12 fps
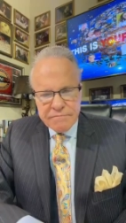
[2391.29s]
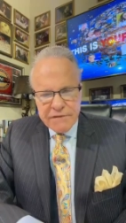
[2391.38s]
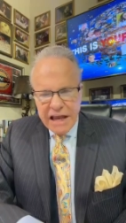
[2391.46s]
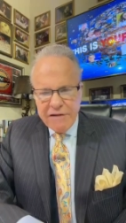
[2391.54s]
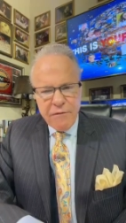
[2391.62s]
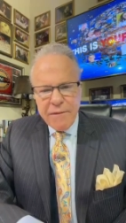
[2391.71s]

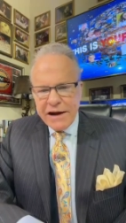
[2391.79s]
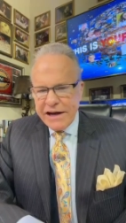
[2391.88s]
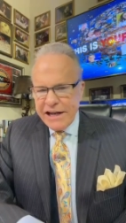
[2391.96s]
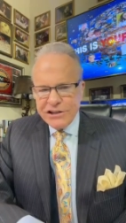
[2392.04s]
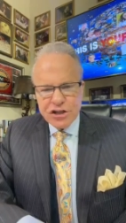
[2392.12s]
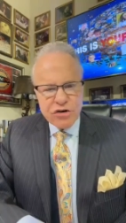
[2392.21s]
Everybody
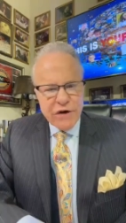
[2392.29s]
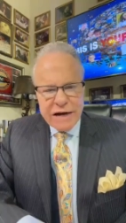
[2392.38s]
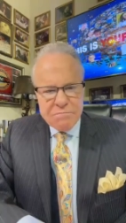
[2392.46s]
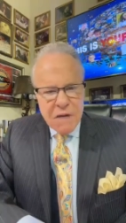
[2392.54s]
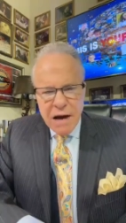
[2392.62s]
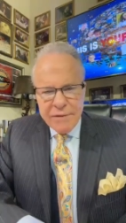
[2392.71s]
needs a great
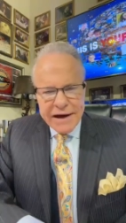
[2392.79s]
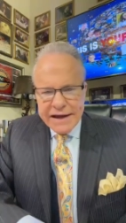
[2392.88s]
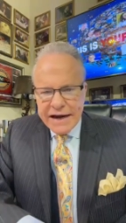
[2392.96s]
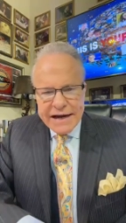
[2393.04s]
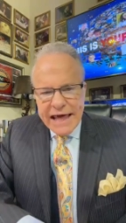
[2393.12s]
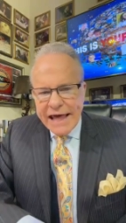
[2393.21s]
mama and
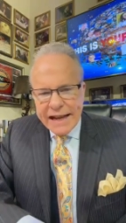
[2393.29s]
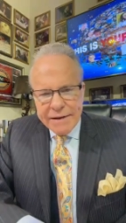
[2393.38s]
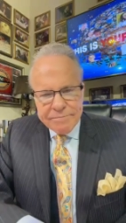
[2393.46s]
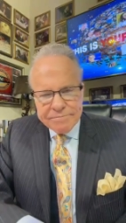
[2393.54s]
a daddy.